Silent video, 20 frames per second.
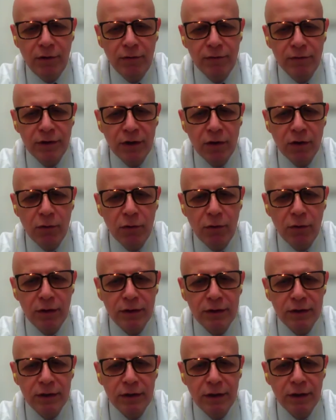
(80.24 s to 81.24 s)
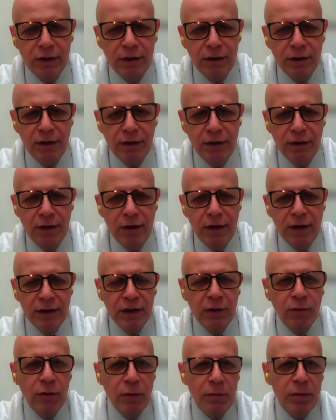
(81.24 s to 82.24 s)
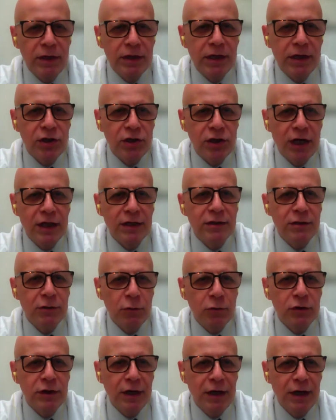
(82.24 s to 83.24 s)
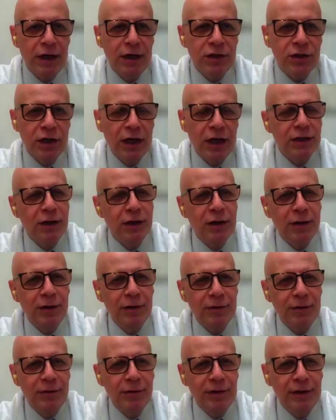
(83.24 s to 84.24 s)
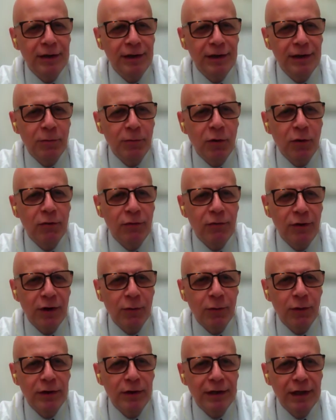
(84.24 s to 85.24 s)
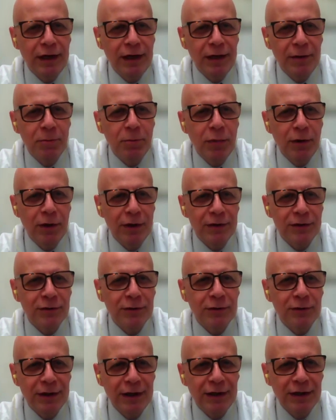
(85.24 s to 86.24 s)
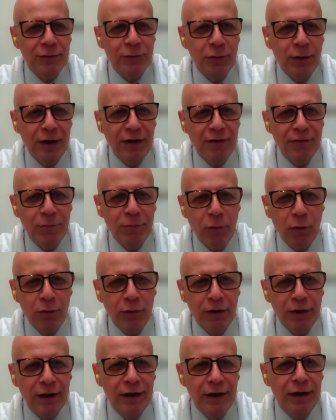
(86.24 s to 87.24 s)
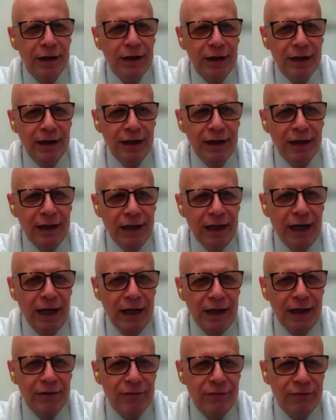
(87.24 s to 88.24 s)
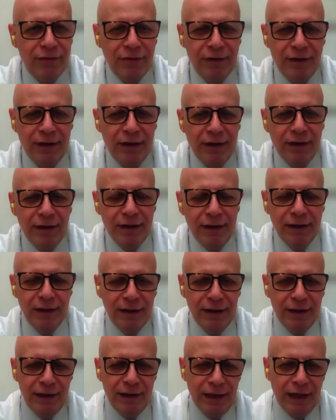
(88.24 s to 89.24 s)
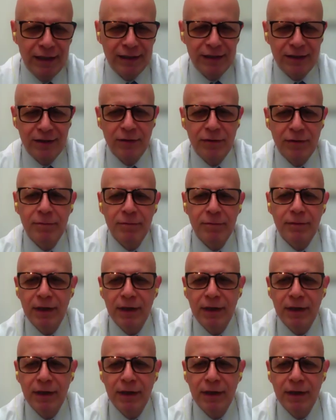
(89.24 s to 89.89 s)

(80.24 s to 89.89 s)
the course, there will be the chance to see each other more frequently in person and to have more live lesson.